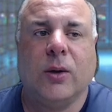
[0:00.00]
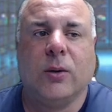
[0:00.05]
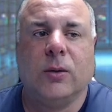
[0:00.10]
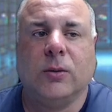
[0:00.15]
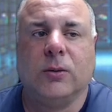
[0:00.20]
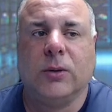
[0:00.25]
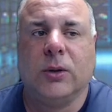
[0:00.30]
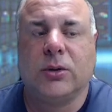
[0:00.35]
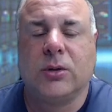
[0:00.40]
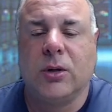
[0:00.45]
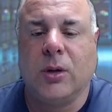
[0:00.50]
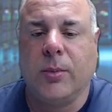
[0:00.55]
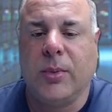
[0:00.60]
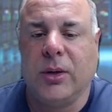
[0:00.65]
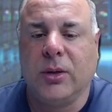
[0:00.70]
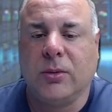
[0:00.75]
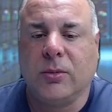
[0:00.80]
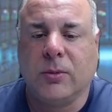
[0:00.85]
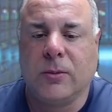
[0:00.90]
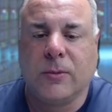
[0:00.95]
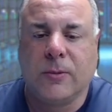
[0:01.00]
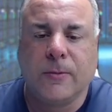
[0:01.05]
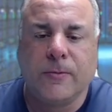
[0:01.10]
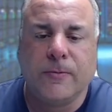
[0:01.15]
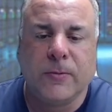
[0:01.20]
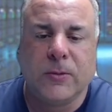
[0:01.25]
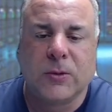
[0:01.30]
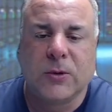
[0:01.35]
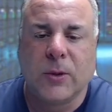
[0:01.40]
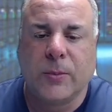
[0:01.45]
It's going to be
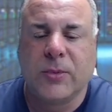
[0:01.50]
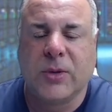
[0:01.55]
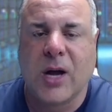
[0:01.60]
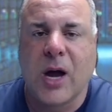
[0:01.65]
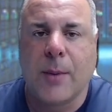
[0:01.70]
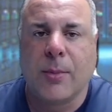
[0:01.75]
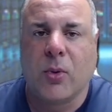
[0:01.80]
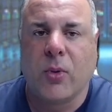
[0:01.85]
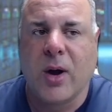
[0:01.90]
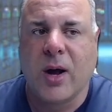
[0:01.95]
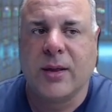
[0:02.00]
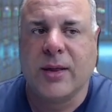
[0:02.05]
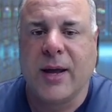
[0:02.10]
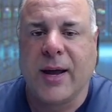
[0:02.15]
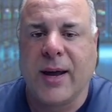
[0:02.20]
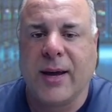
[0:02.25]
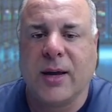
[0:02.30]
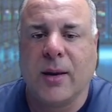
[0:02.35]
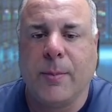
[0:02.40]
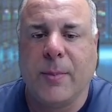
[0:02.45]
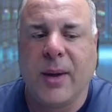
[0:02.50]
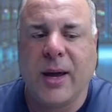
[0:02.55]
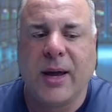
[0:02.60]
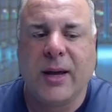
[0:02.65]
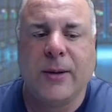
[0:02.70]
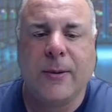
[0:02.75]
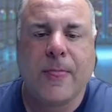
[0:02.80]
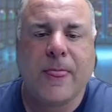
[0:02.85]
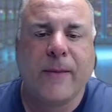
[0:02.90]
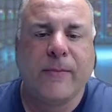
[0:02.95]
sometime around the
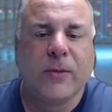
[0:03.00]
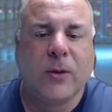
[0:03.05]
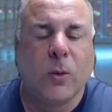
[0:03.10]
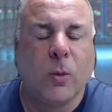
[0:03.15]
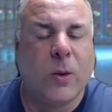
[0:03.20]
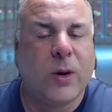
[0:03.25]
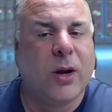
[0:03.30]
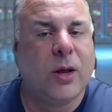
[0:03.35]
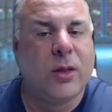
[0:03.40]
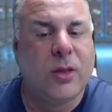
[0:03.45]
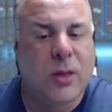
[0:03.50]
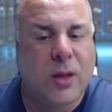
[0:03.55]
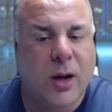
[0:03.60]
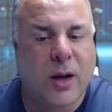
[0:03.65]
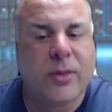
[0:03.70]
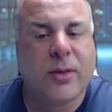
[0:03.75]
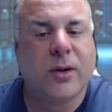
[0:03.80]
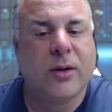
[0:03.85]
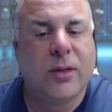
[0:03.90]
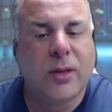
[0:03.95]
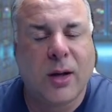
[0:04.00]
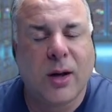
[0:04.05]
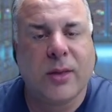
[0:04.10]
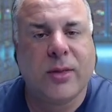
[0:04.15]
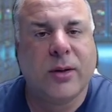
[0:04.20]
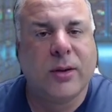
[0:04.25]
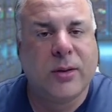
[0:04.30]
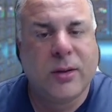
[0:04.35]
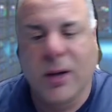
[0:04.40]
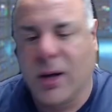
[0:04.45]
AMA with another
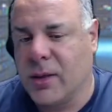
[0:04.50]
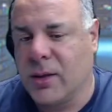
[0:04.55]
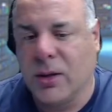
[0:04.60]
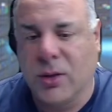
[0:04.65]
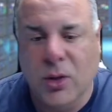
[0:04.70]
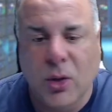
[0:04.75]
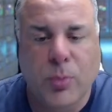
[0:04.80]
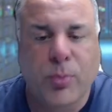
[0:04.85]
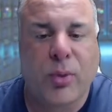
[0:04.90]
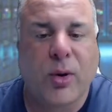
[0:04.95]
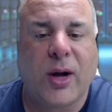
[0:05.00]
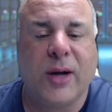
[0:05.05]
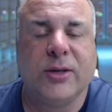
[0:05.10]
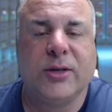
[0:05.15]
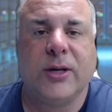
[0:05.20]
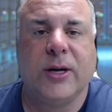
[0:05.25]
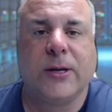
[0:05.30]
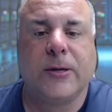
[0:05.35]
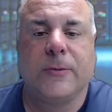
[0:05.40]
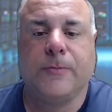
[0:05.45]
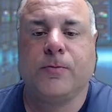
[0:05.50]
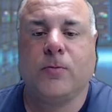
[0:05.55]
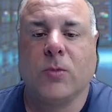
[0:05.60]
new project.